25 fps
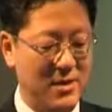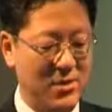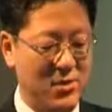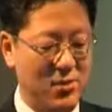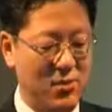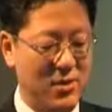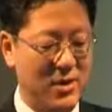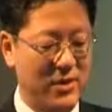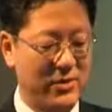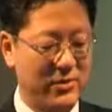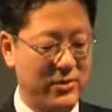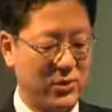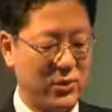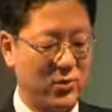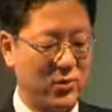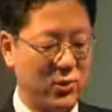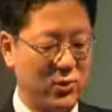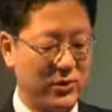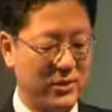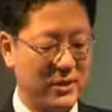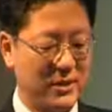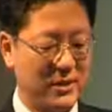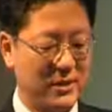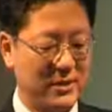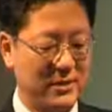or
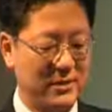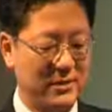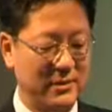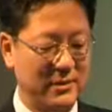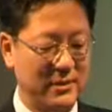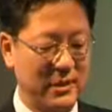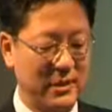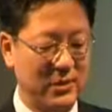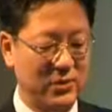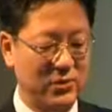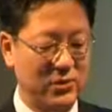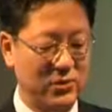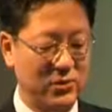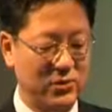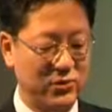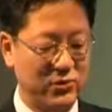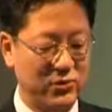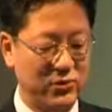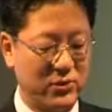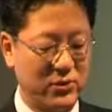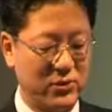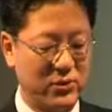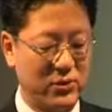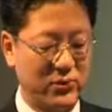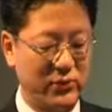thrombosis not
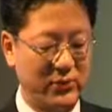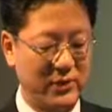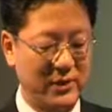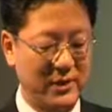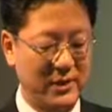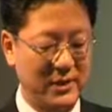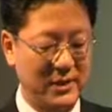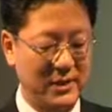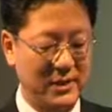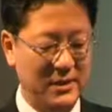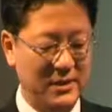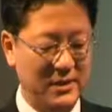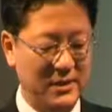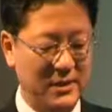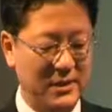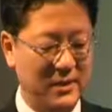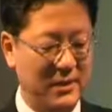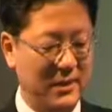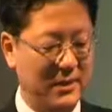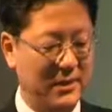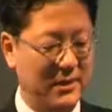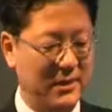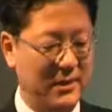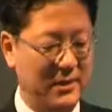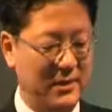controlled with
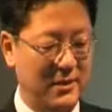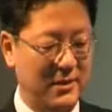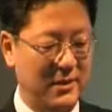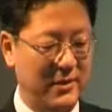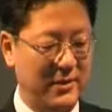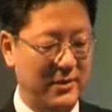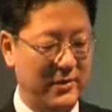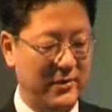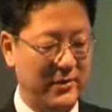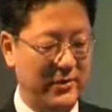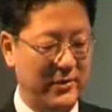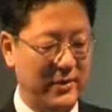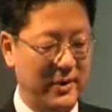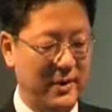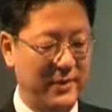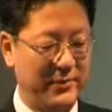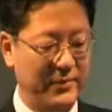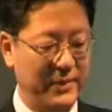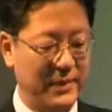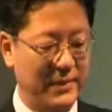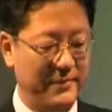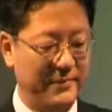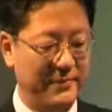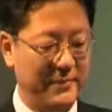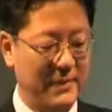existing
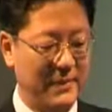therapy.